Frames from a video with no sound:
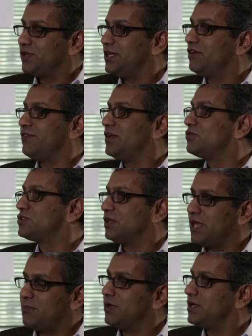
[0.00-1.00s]
Well, the Innovator's
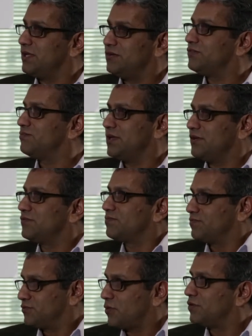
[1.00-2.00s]
Dilemma is
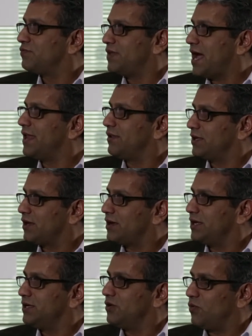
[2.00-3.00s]
sort of that, like,
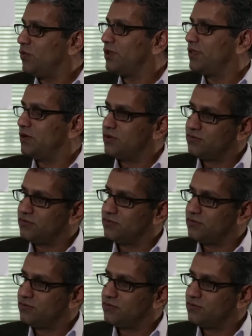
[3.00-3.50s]
when there